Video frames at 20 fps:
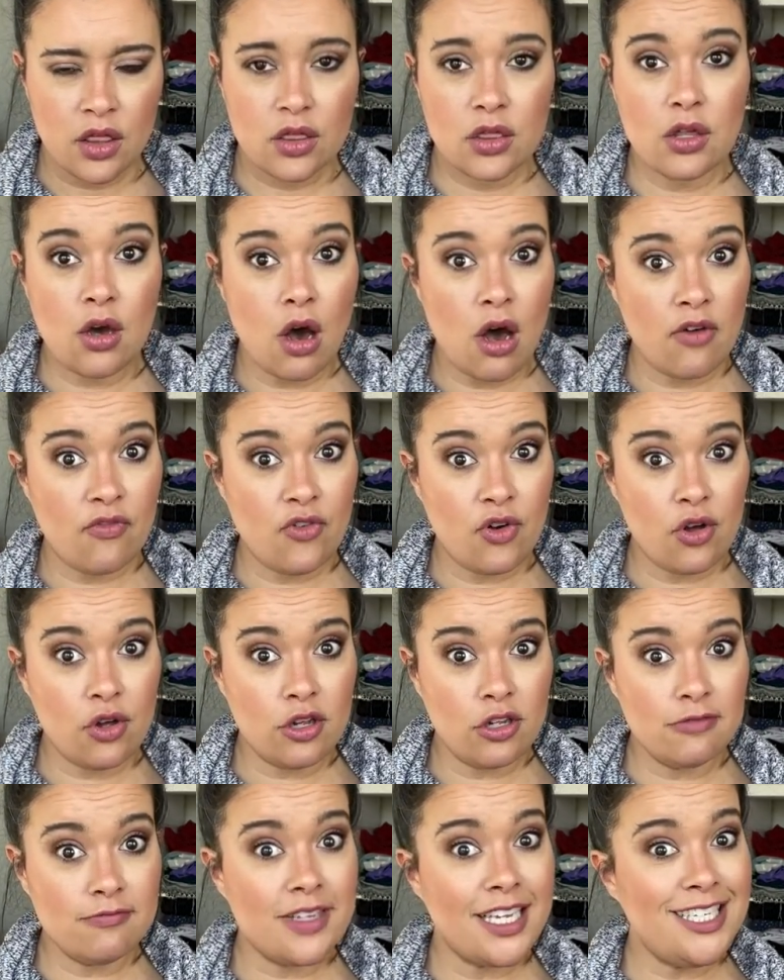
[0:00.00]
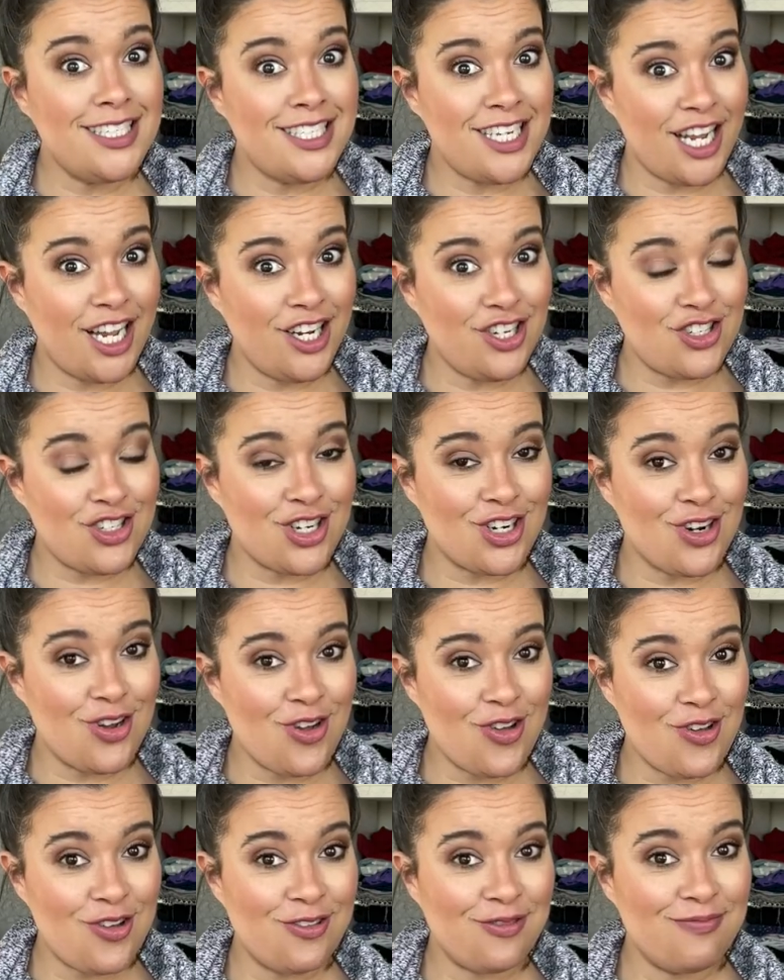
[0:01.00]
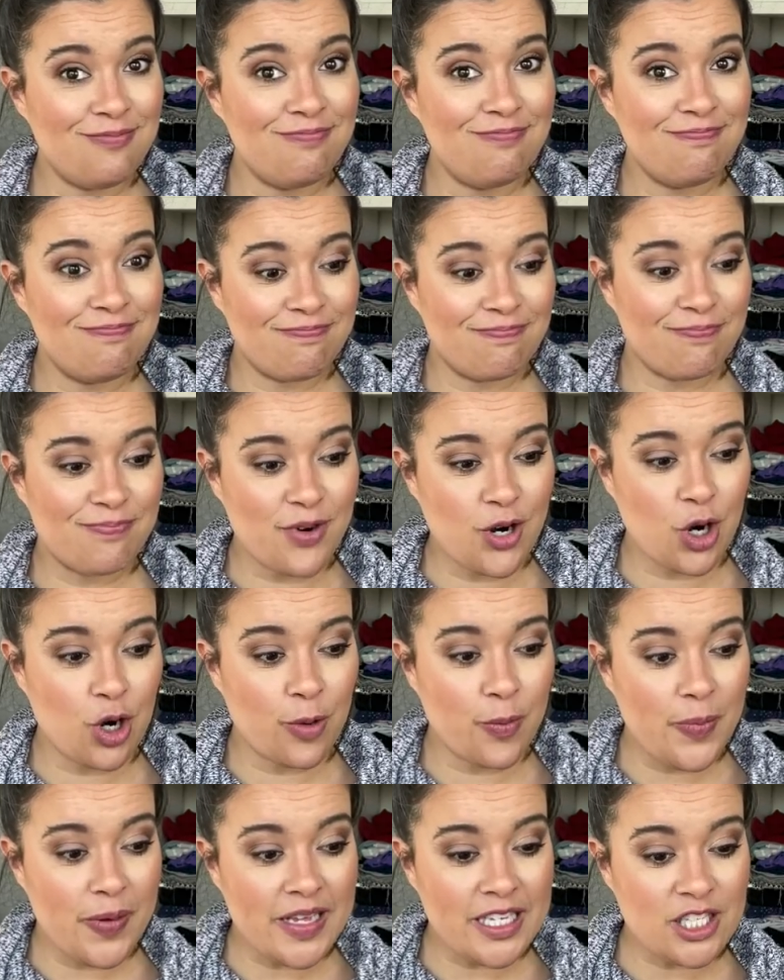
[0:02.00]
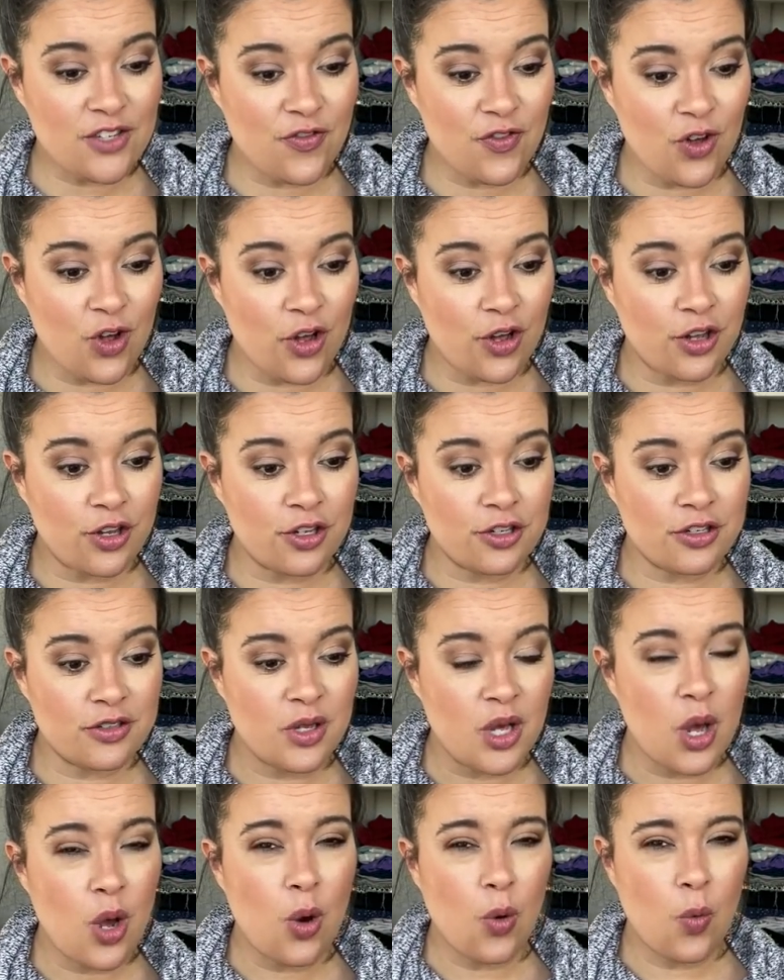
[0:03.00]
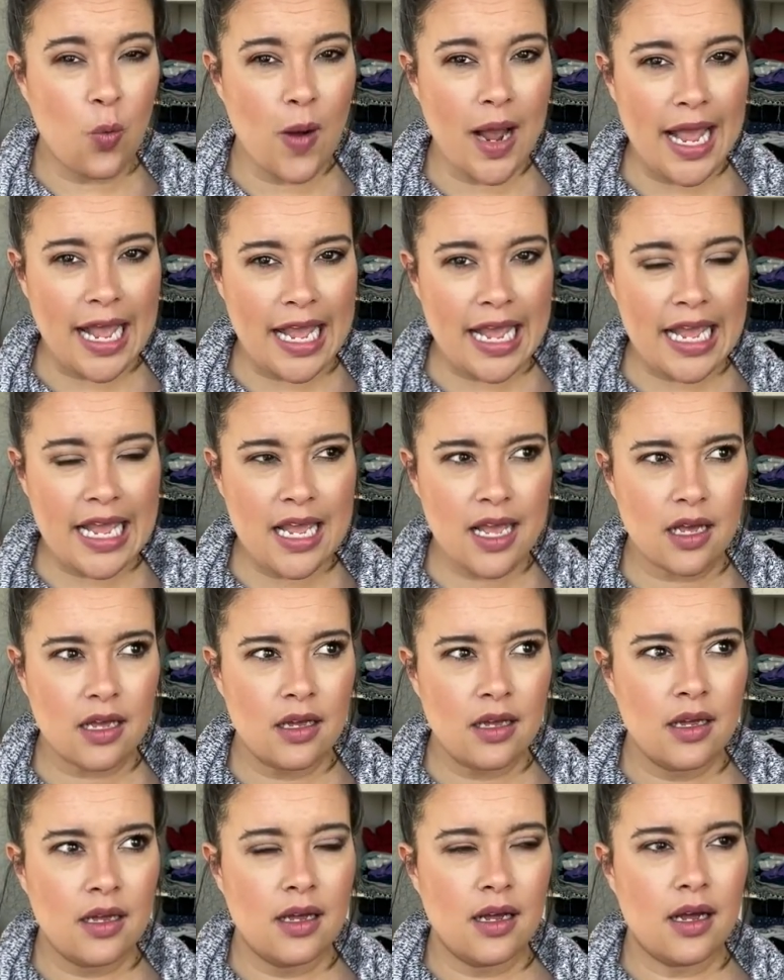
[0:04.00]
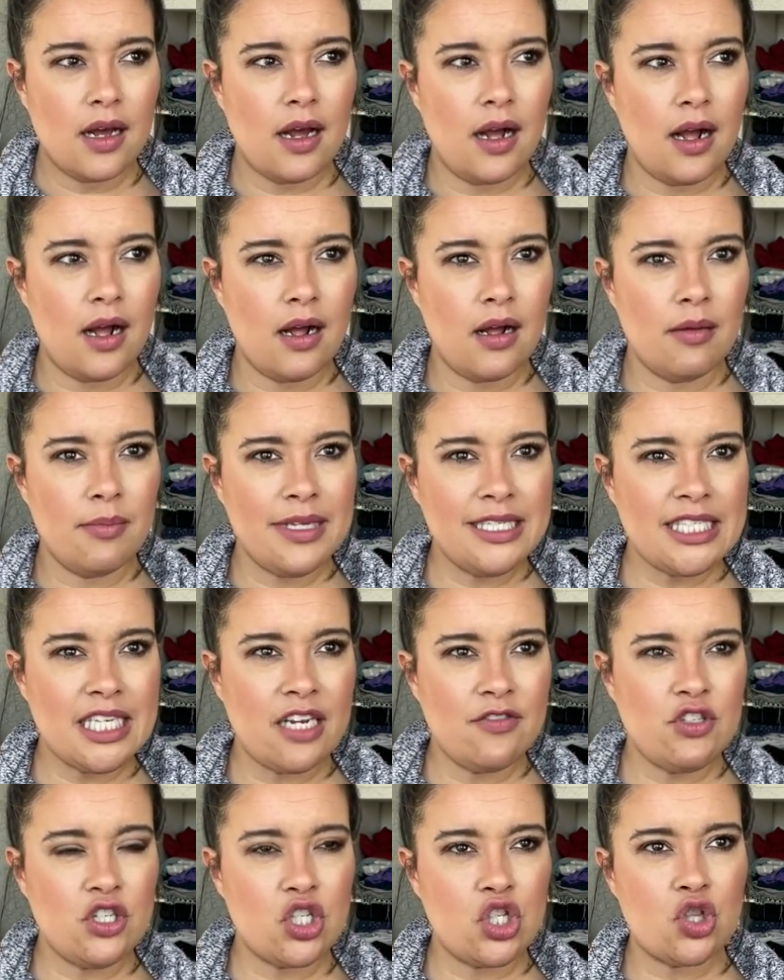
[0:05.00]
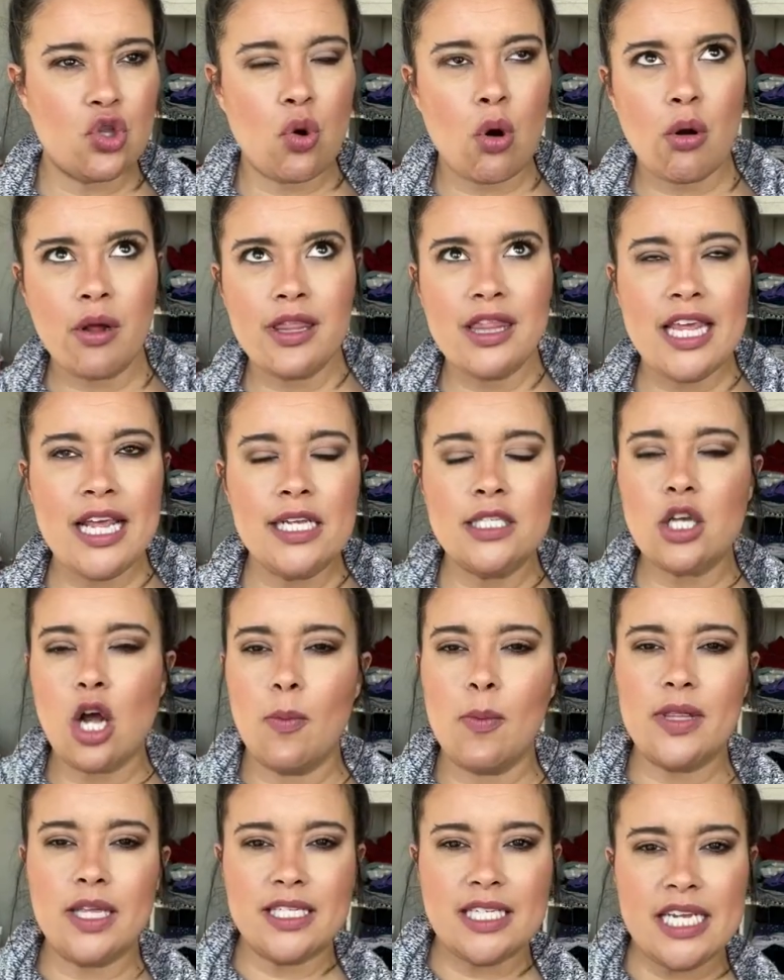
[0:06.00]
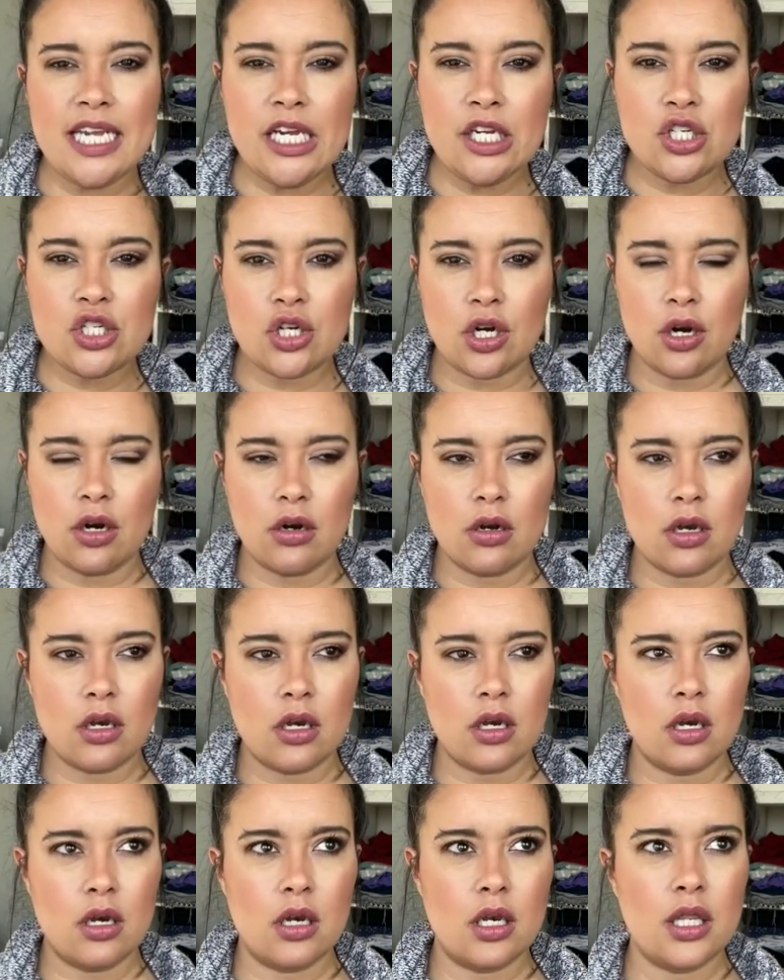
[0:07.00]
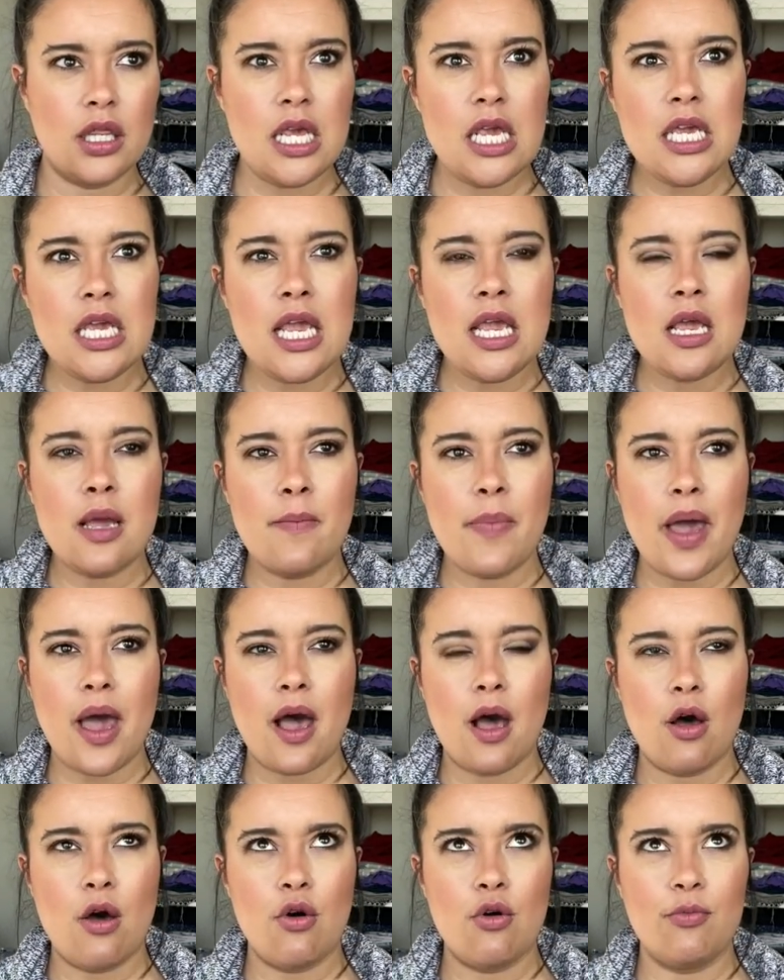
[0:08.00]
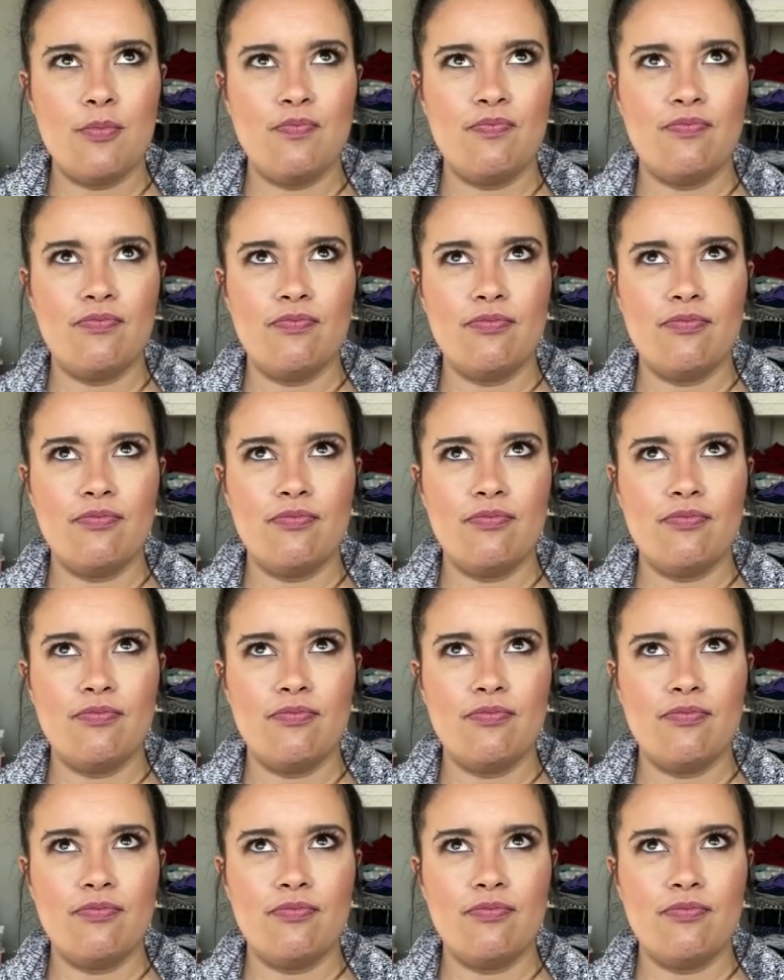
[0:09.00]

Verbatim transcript: thoughtful, intentional, purposeful way. Instead of just throwing things on with a t-shirt, thinking about